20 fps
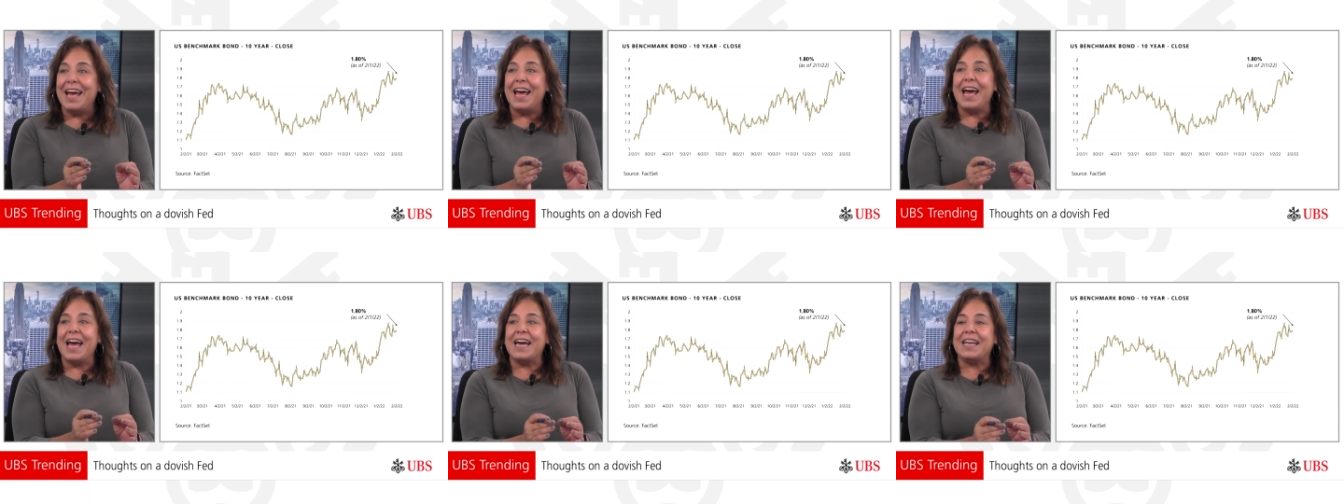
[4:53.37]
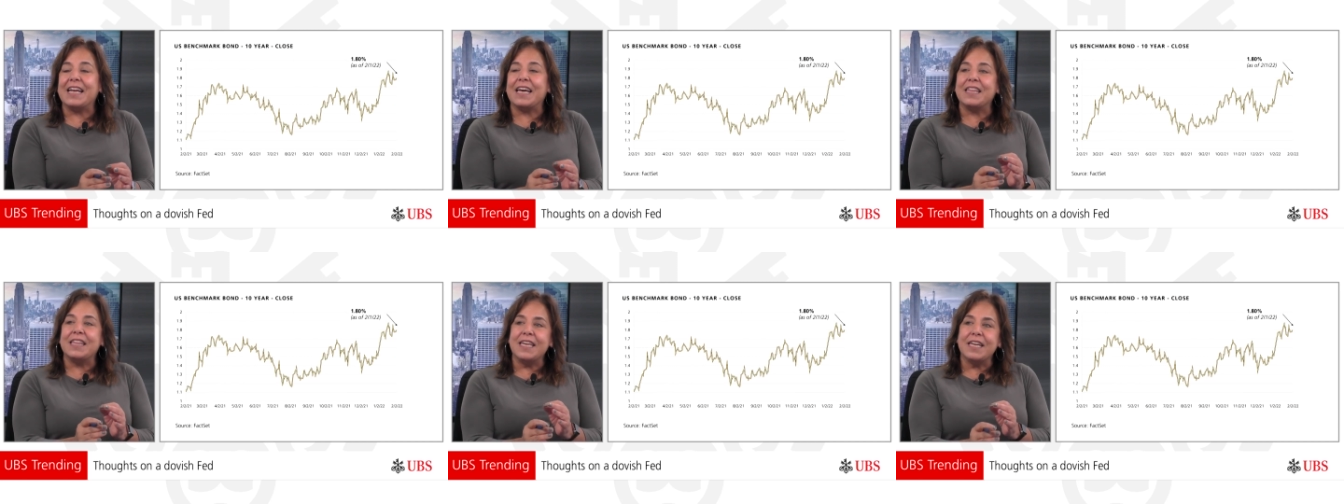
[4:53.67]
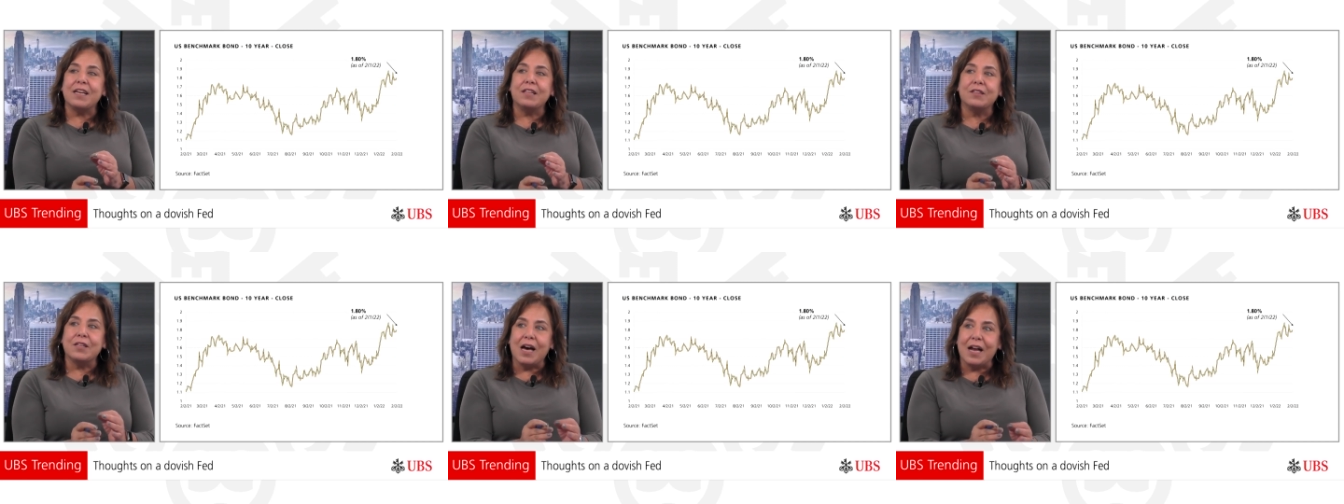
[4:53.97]
And I think
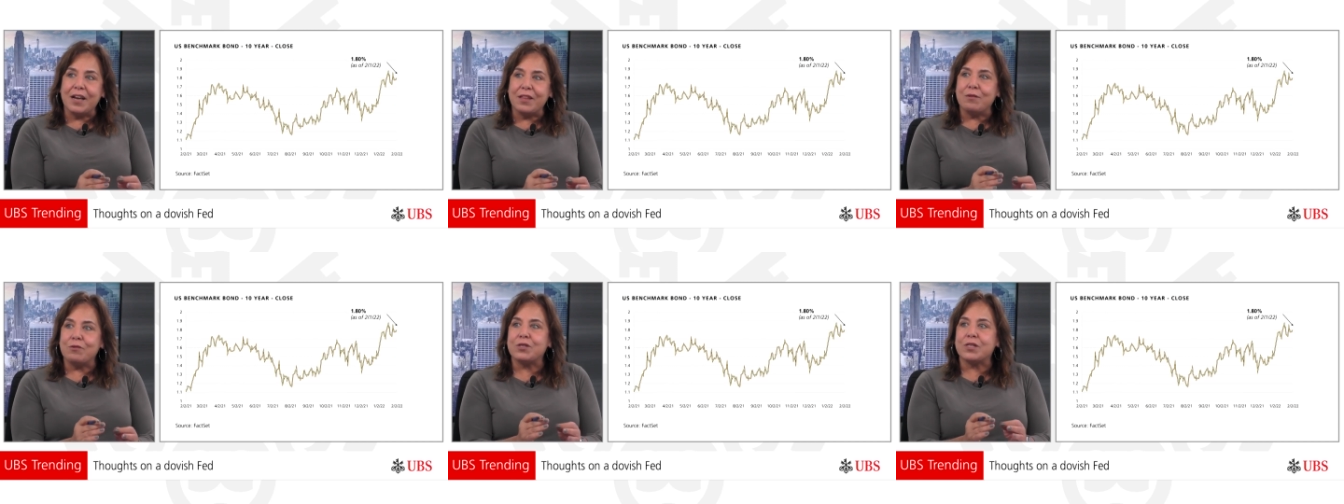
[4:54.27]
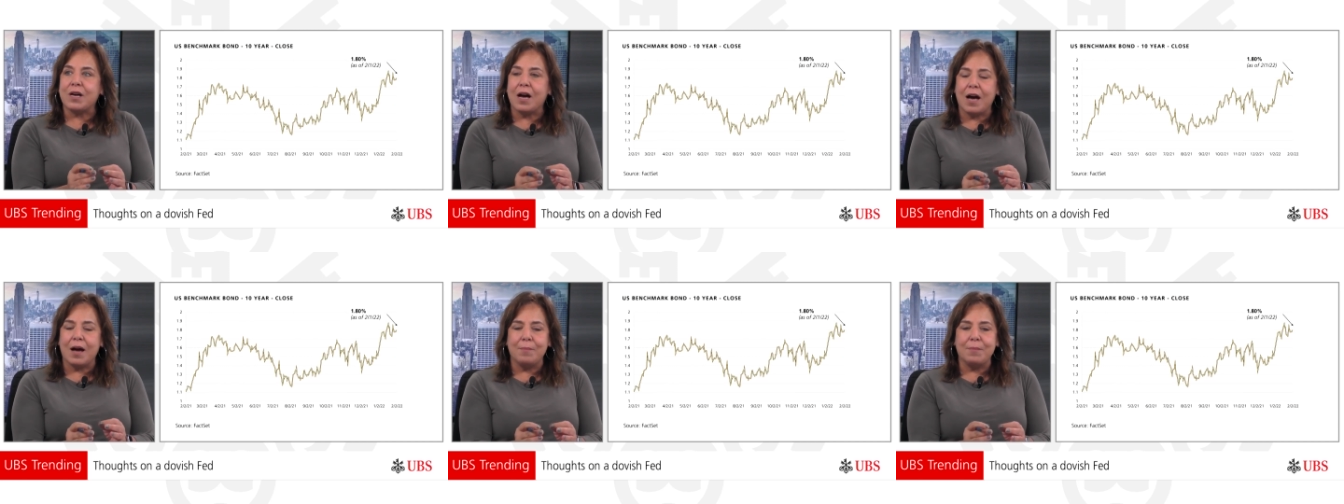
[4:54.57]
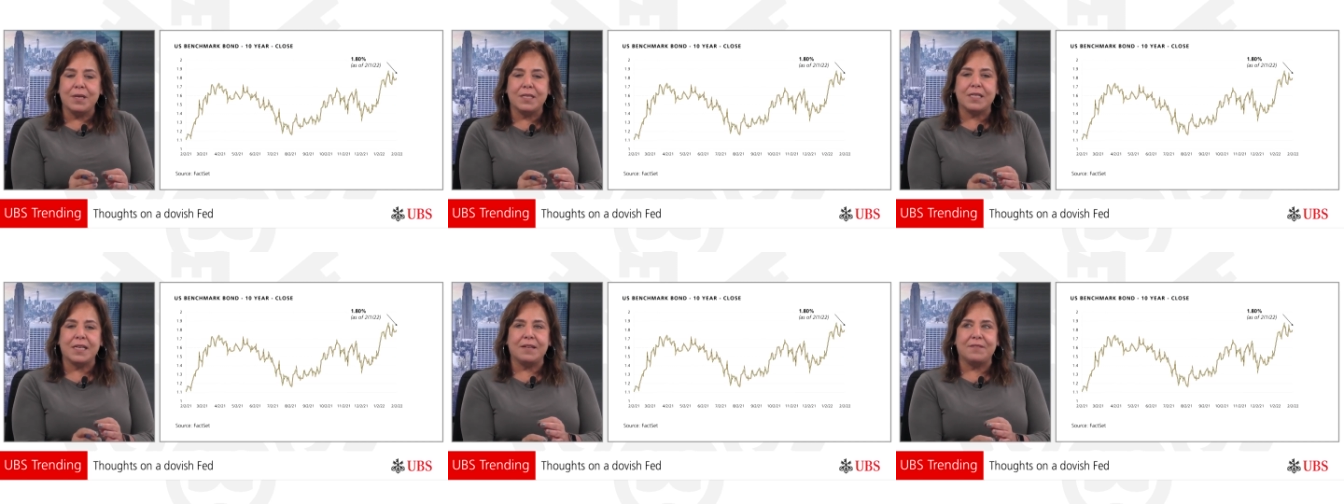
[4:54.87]
a lot of those
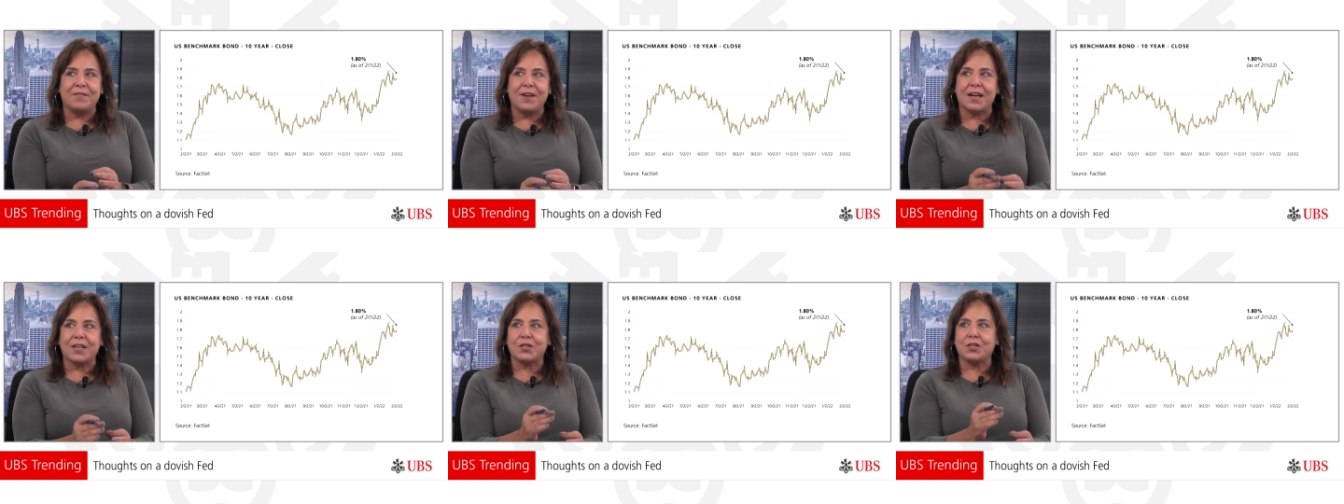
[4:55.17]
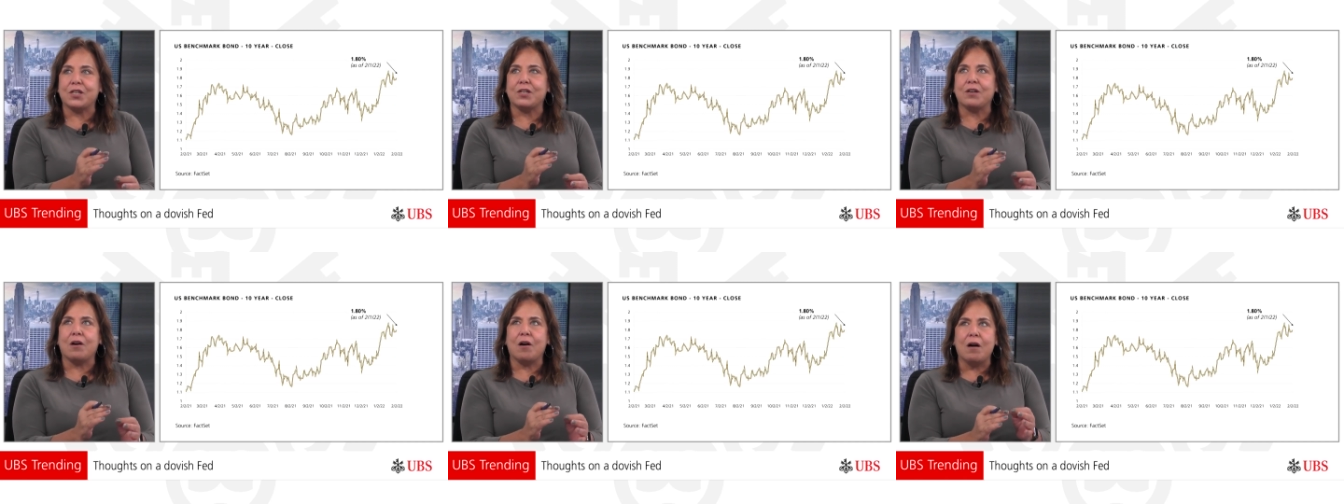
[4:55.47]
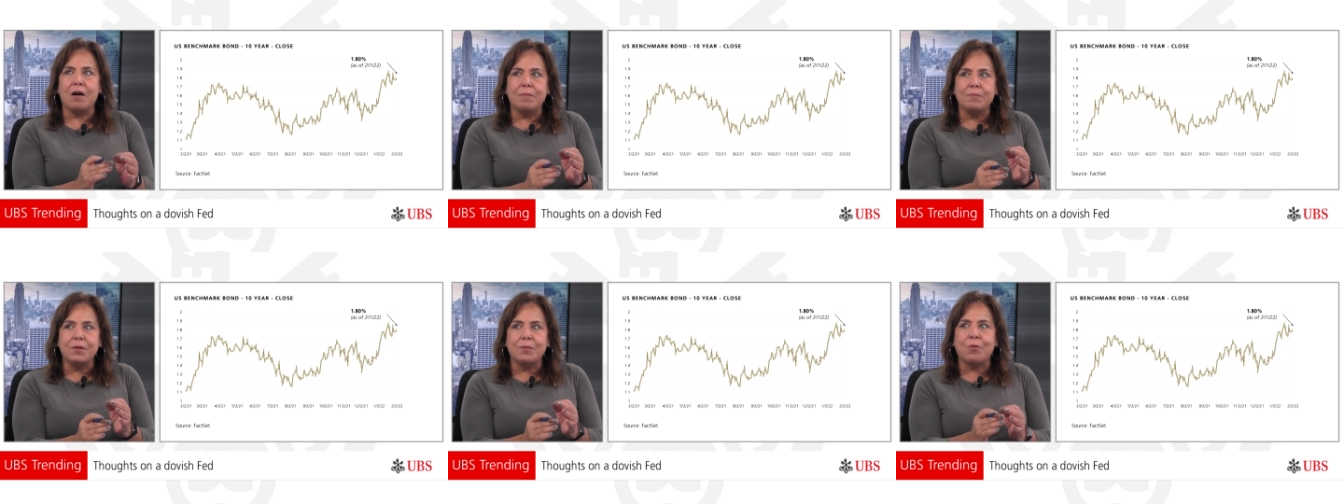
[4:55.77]
comments have actually
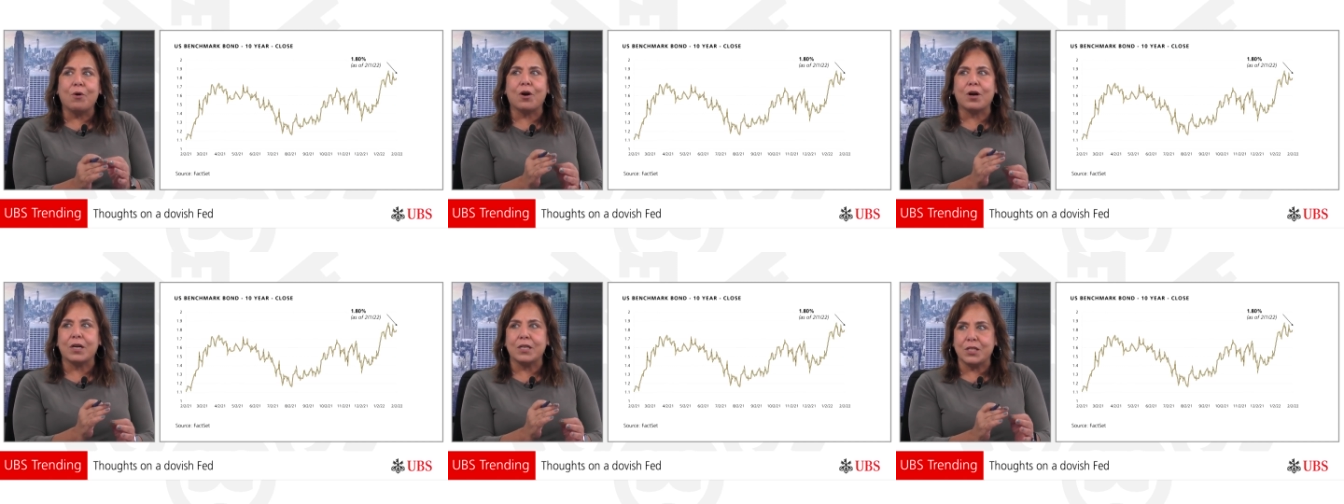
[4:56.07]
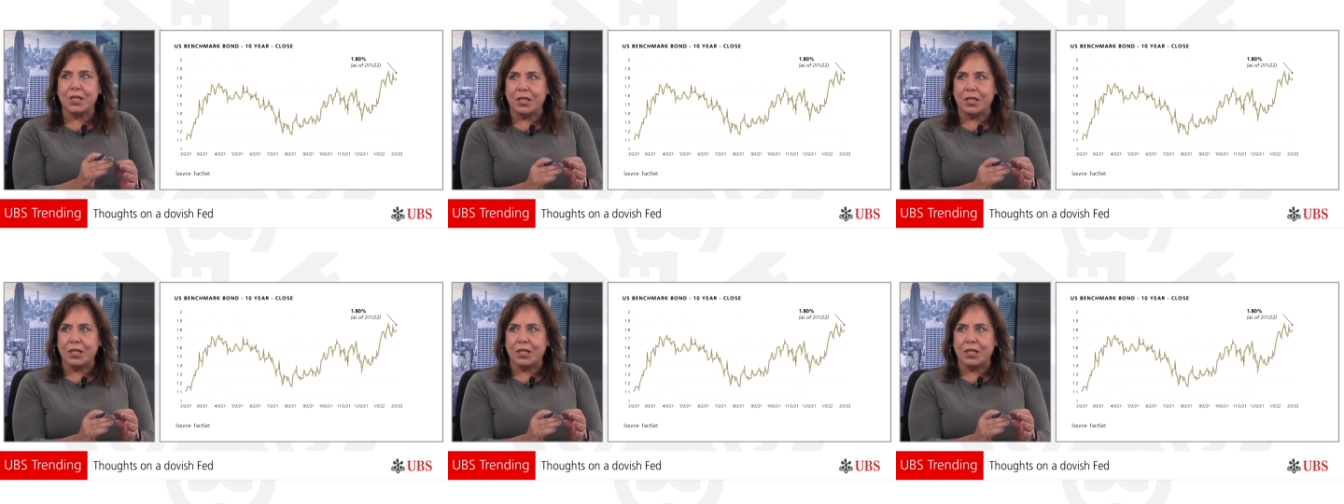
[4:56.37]
calmed the markets